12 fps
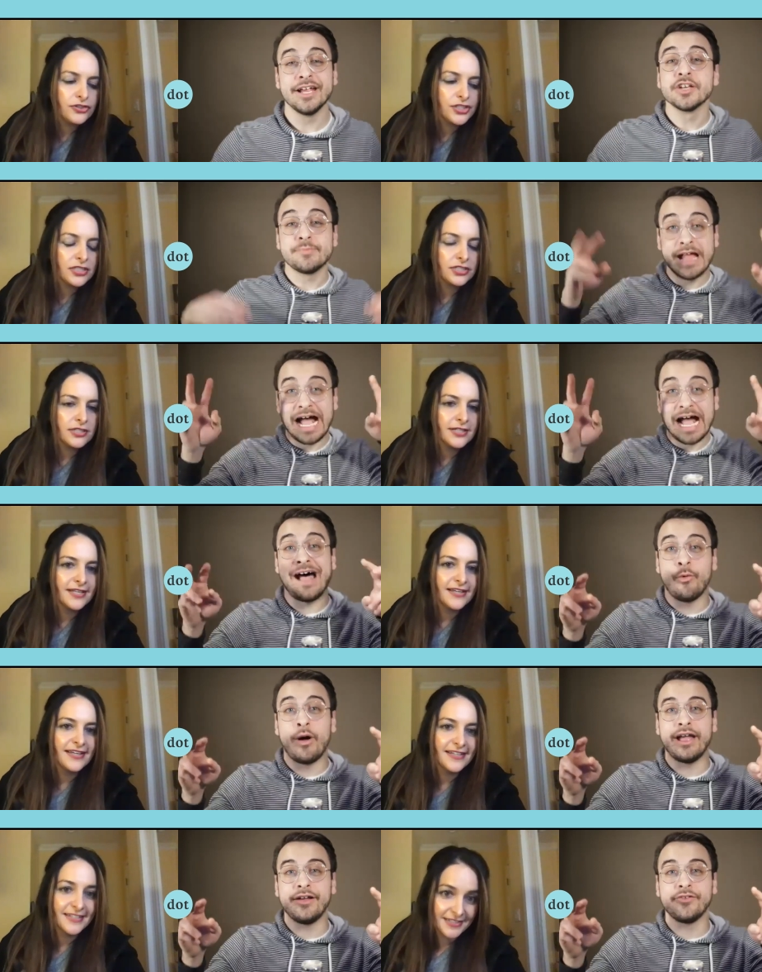Speaker 1: here's my
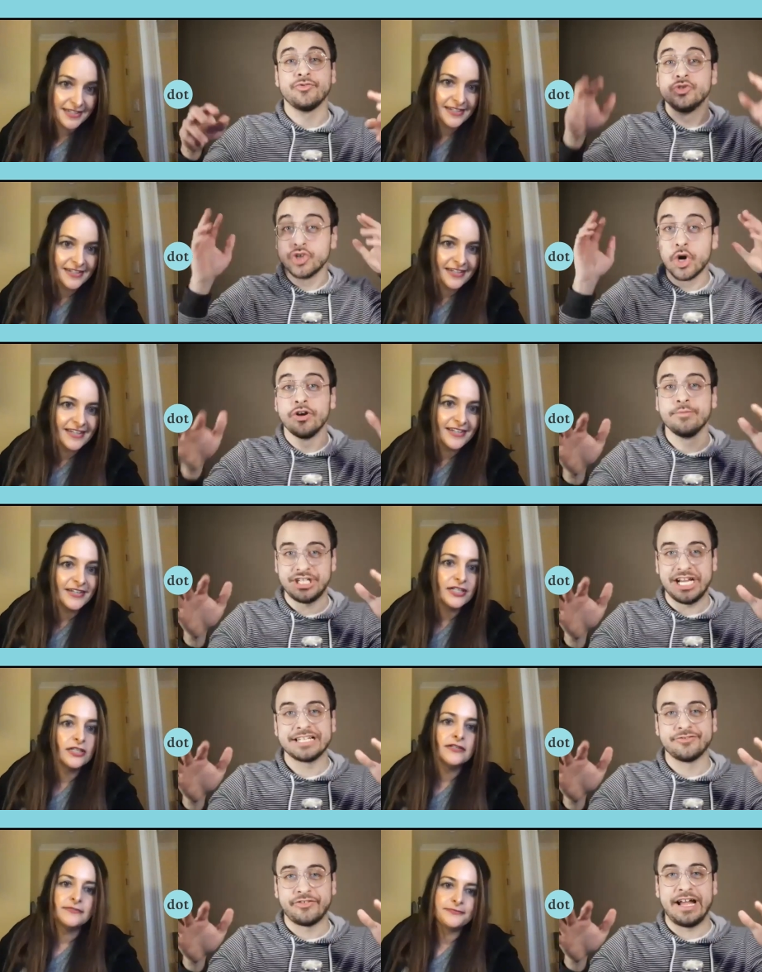hot wife. Don't
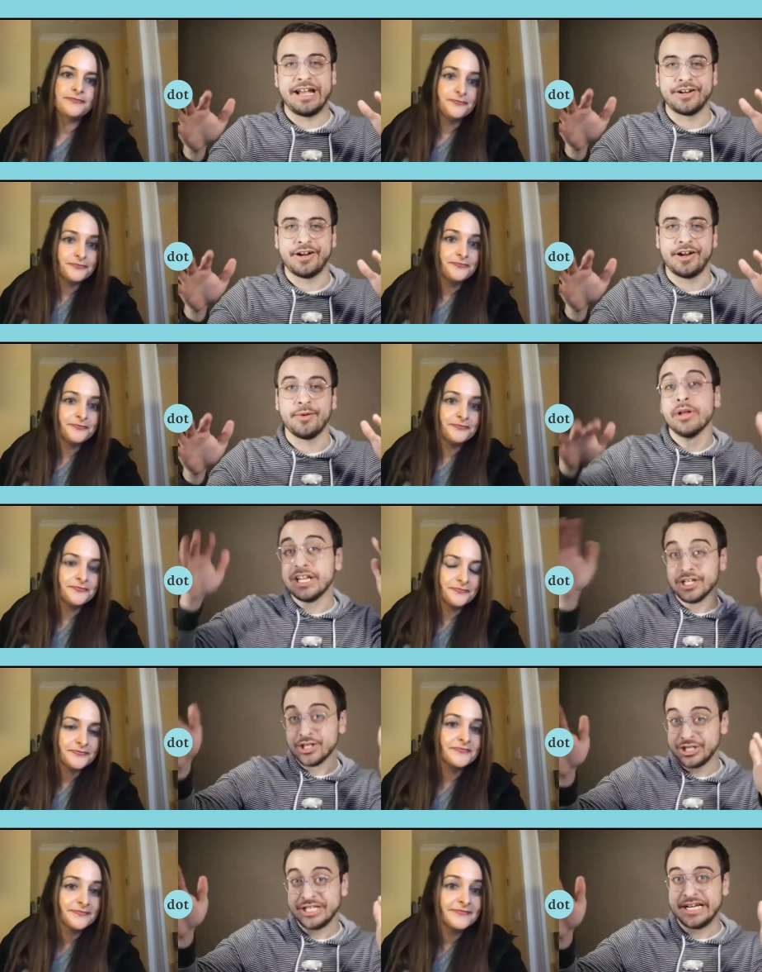objectify her, but
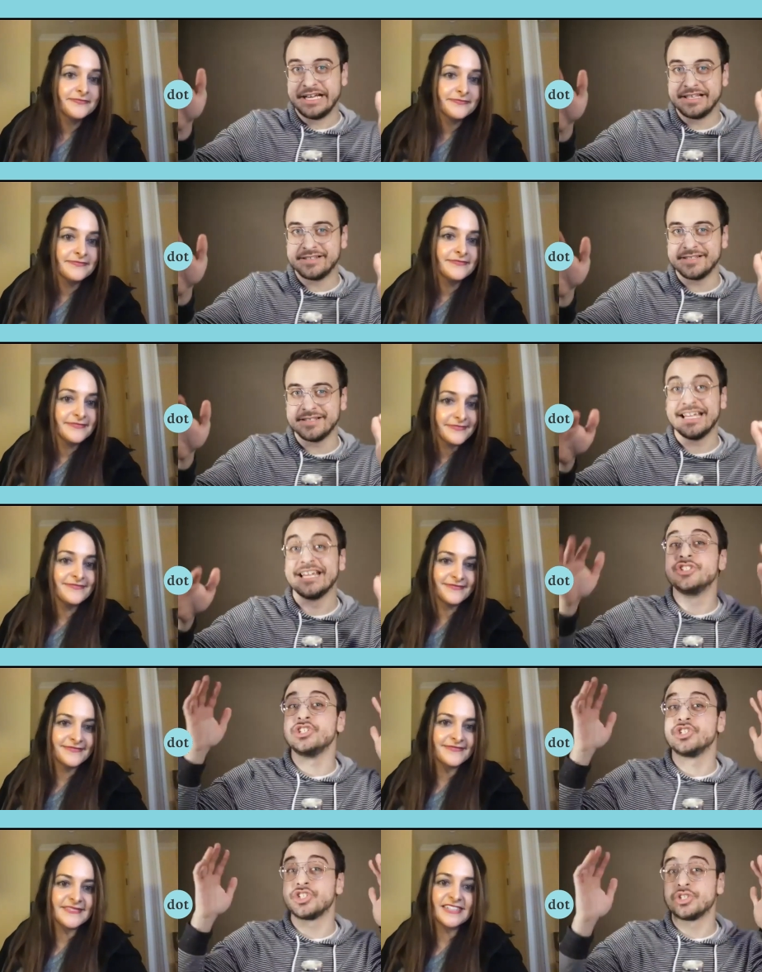here she is, and
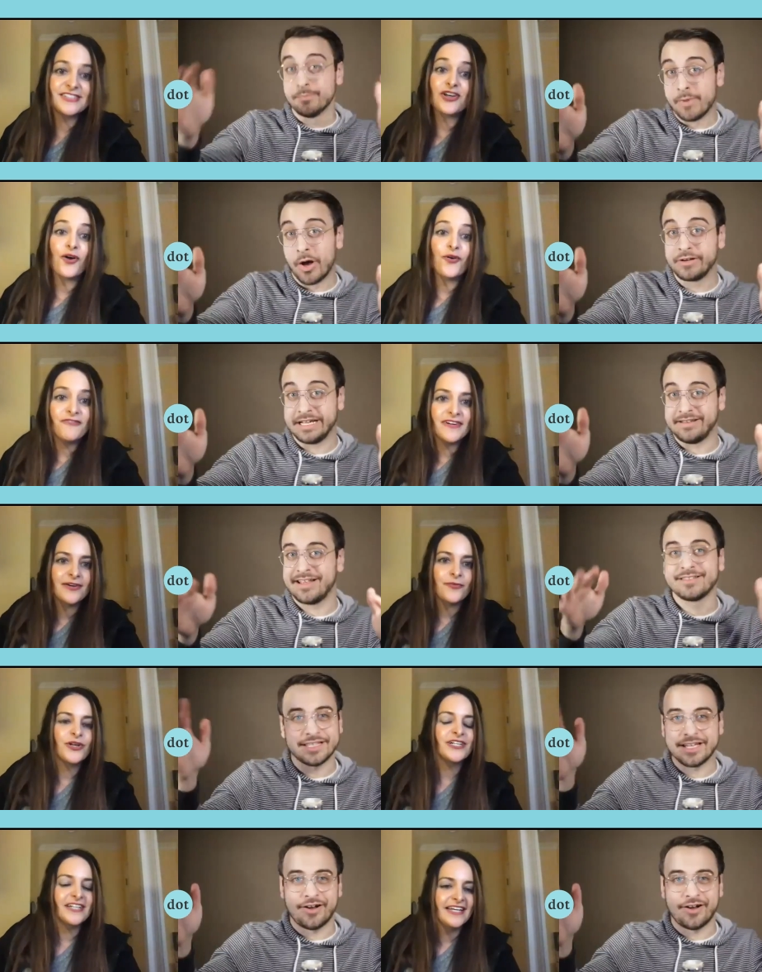she's so smoking.
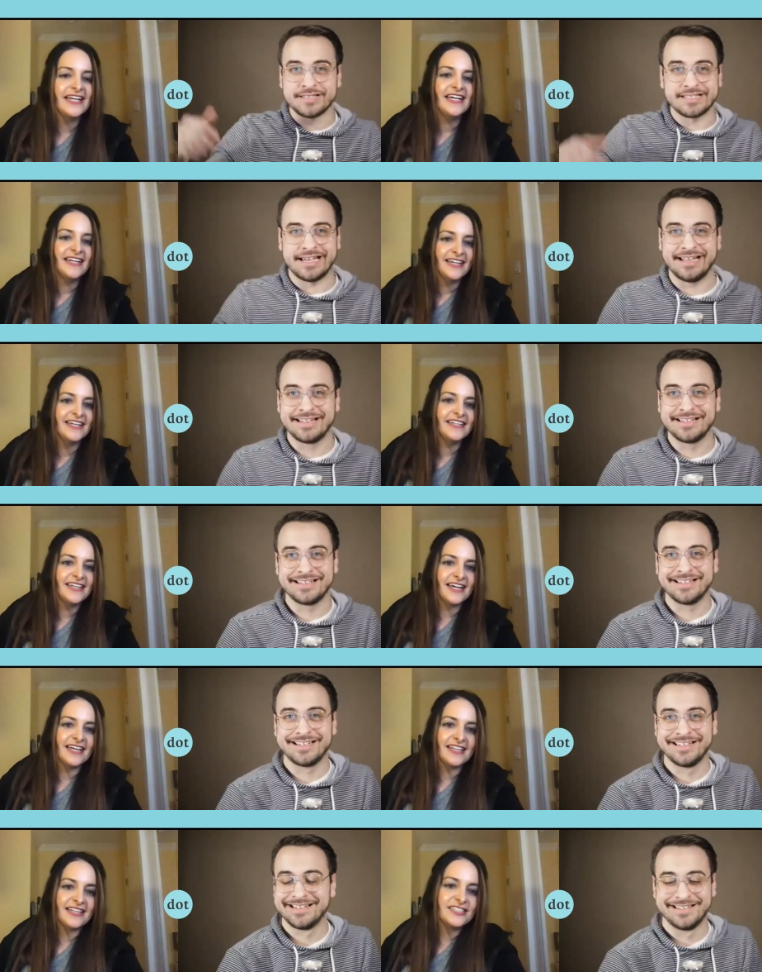That's what they always say. Yeah.
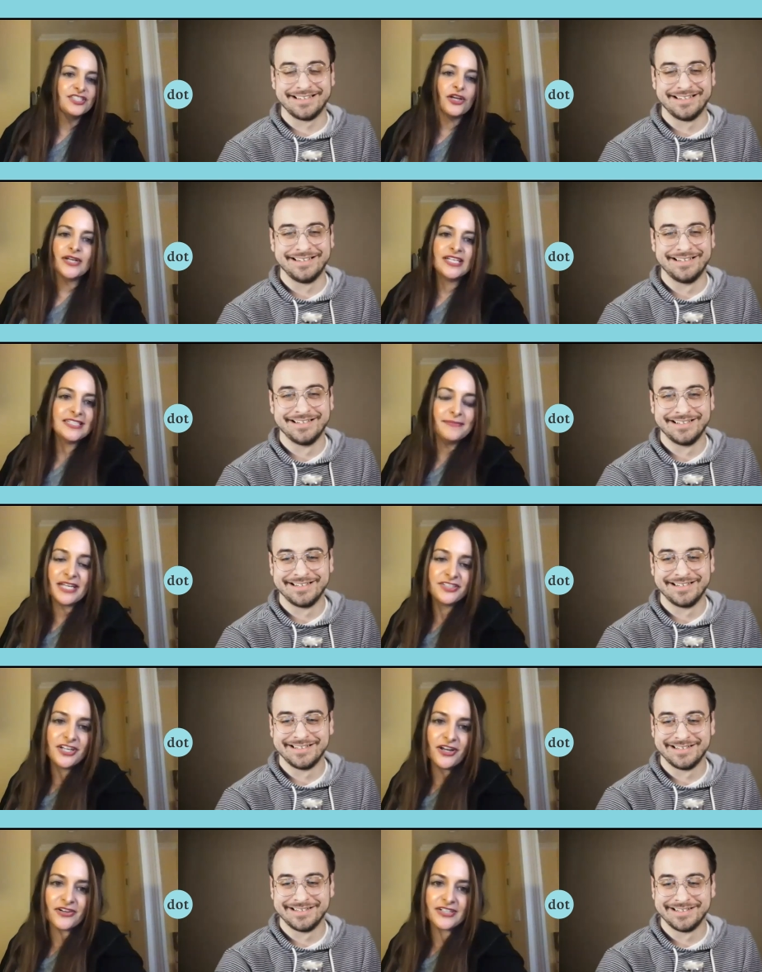
Speaker 2: It's so easy to make
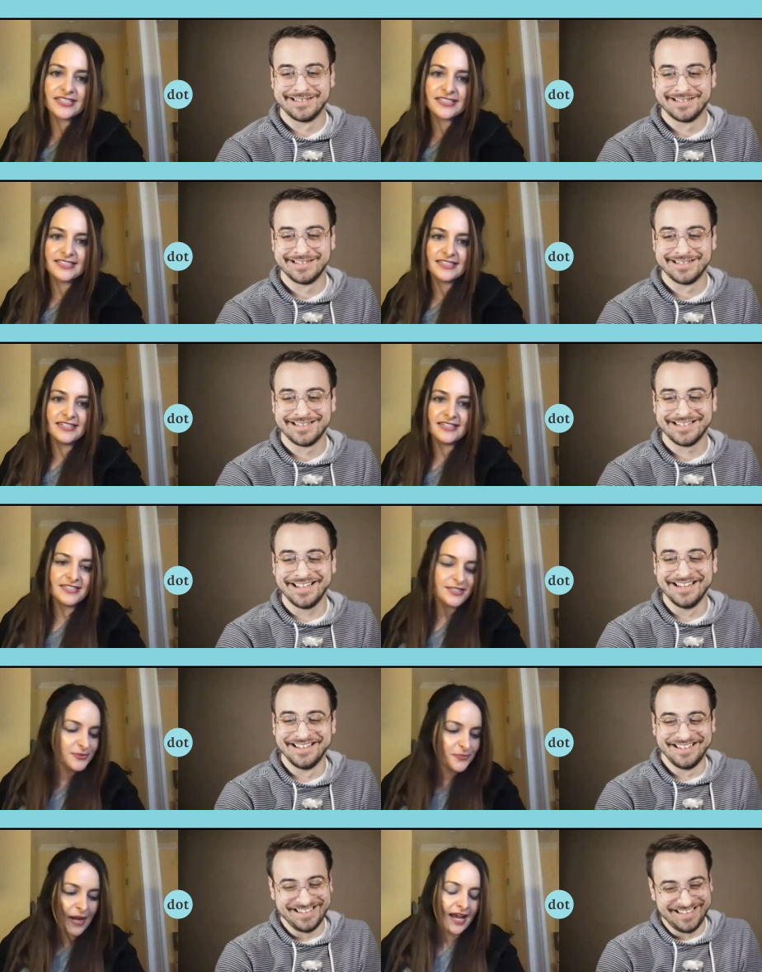jokes. This is
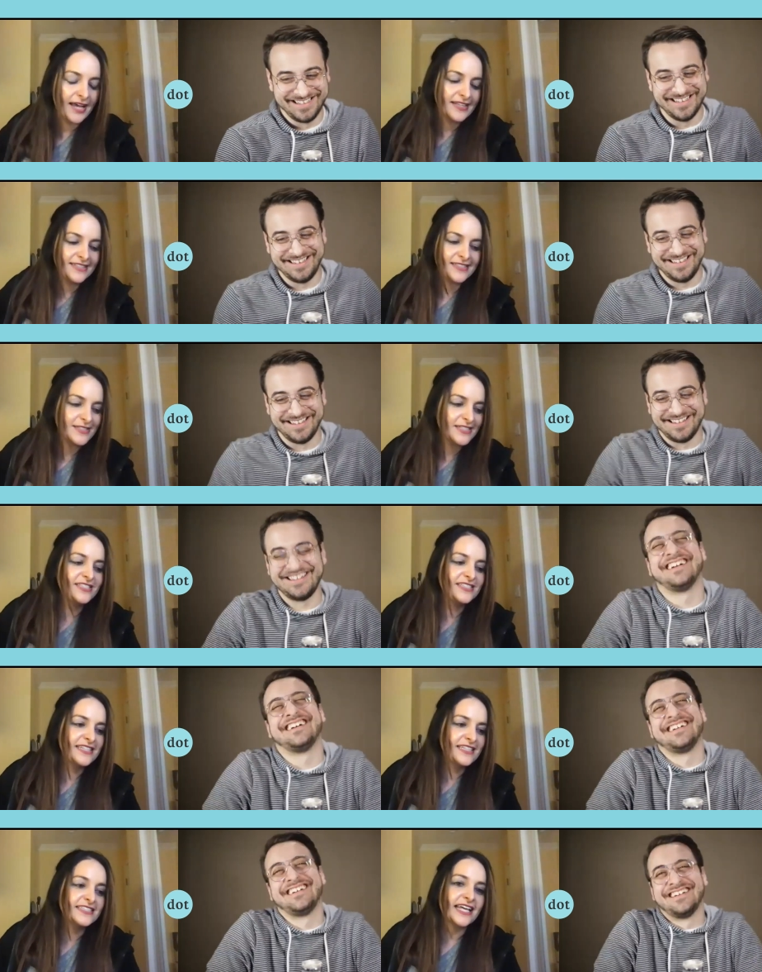why this it's
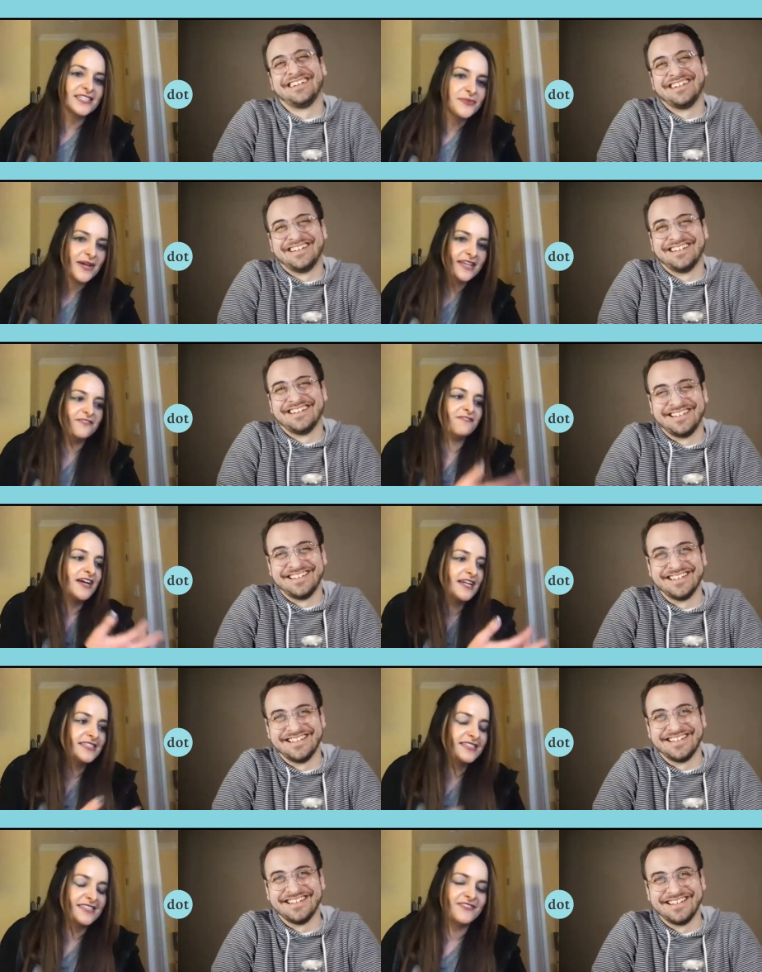that's why the funny
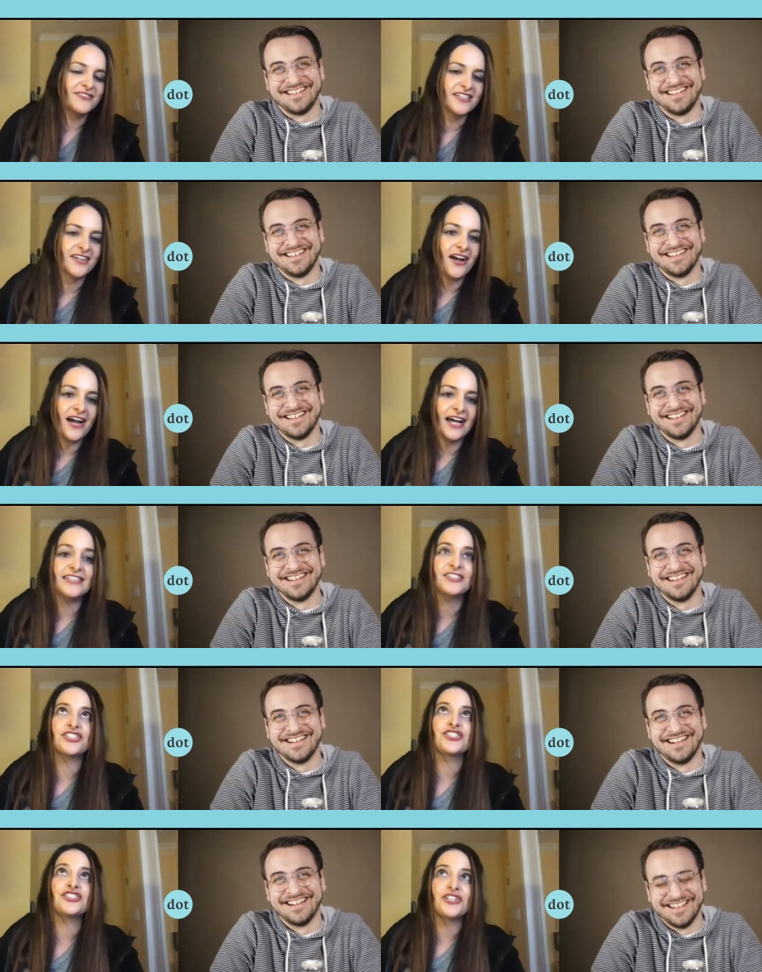stuff took off. It's
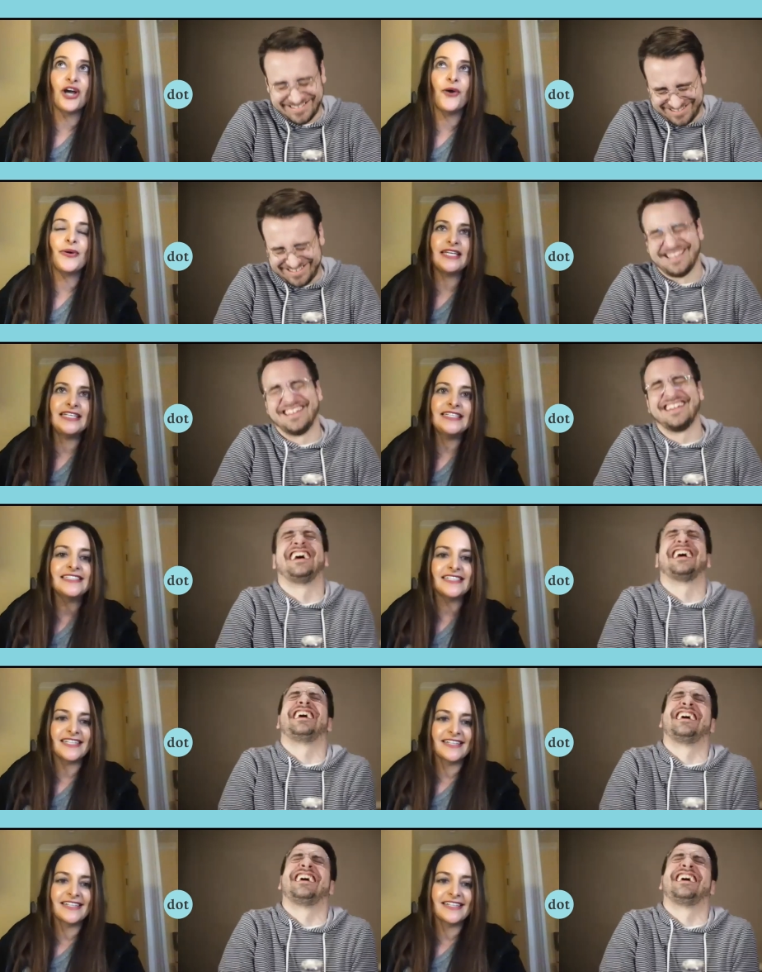just so easy.